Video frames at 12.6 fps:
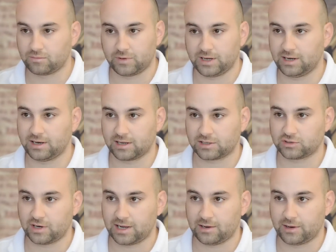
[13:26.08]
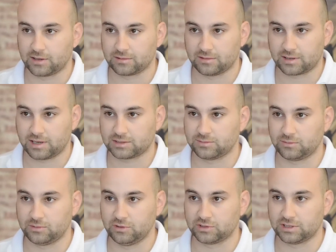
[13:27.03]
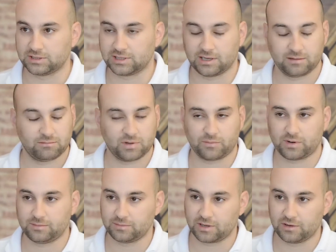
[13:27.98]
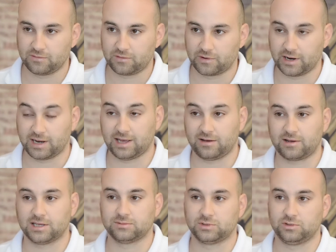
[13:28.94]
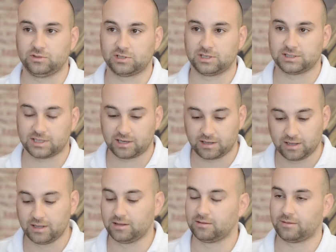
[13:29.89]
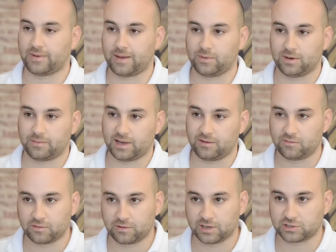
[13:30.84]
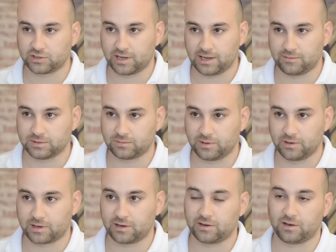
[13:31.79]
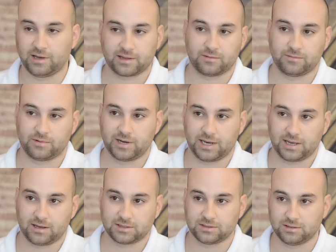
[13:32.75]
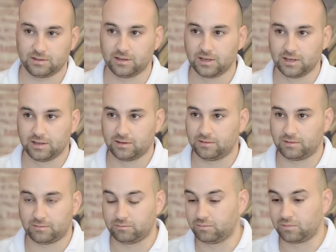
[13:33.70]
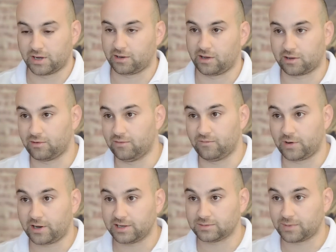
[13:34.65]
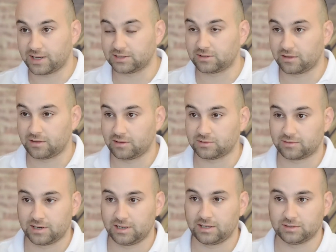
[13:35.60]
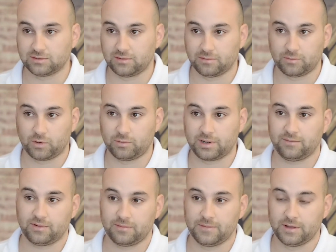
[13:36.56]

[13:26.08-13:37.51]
We need an extra hour. And the customer will usually say, no problem, go for it. And our customers usually say, I'm happy to pay for an extra hour's work, and I'd like the readouts, or I'd like your advice based on those readings, or whatever.